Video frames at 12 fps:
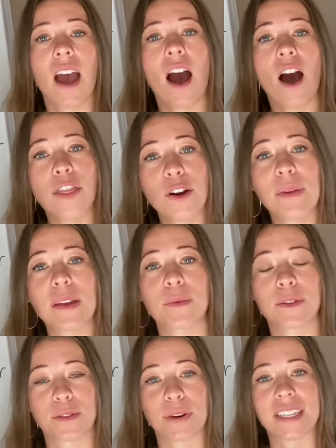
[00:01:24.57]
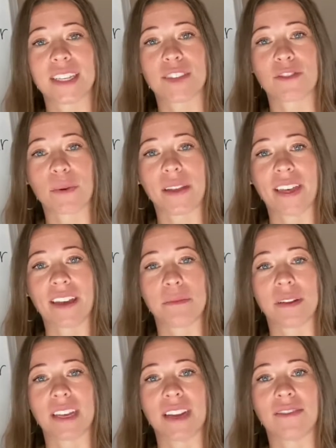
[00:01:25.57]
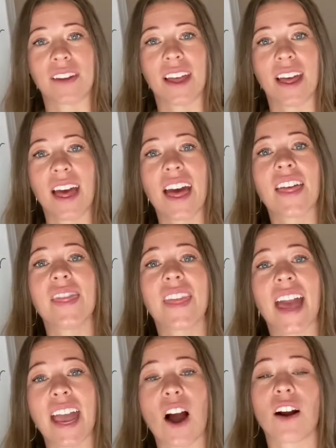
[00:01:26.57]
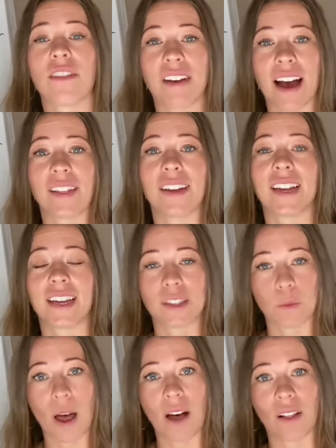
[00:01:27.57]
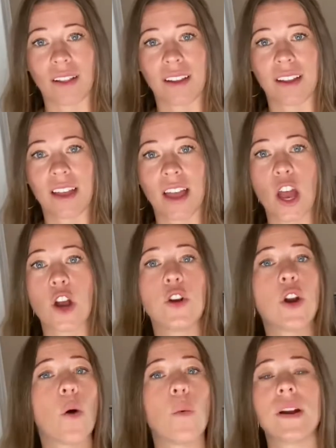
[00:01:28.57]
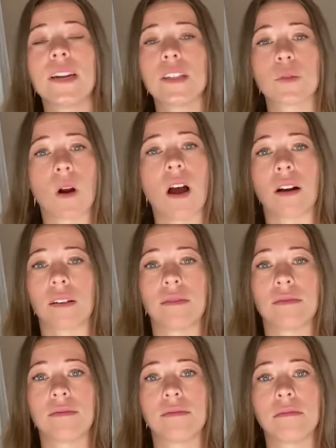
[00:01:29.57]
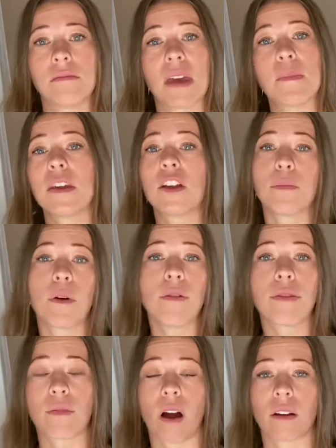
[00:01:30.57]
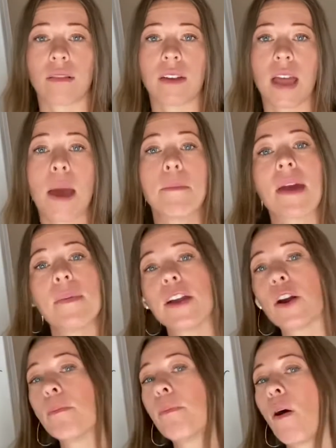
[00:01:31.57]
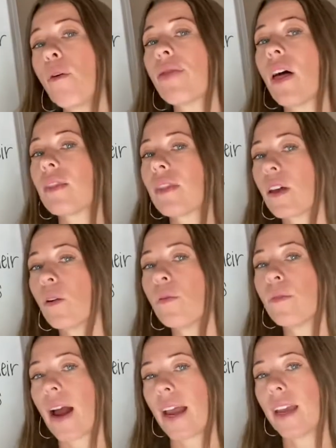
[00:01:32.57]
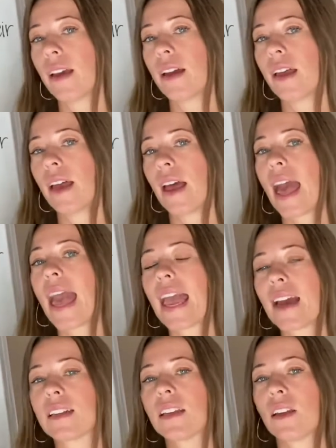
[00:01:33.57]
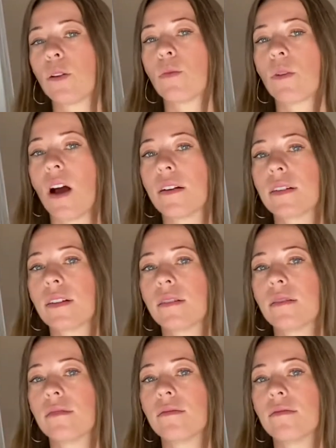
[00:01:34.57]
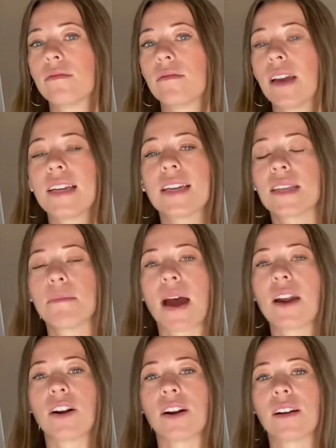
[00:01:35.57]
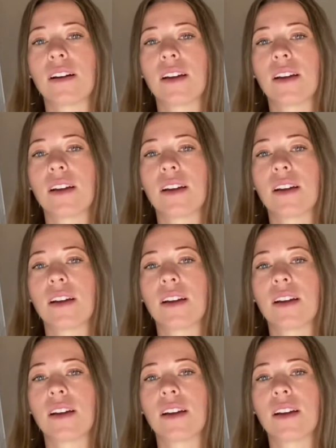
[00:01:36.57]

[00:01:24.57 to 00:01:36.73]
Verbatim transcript: Other people's reasons for what they believe, they are valid as well no one is wrong. Maybe you're both wrong. Maybe you're both a little right and a little wrong. It doesn't matter.